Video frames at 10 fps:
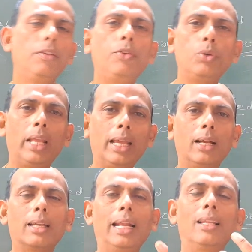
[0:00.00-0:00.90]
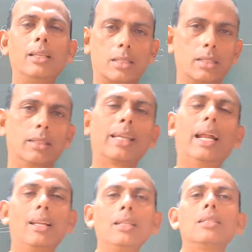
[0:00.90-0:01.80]
If you take a catalyst, the
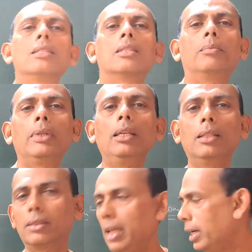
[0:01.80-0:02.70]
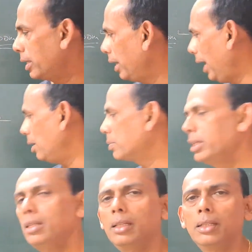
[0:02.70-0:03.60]
catalyst is something that
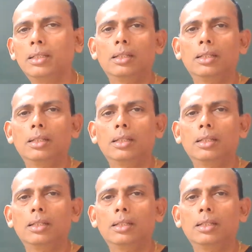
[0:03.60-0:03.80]
helps in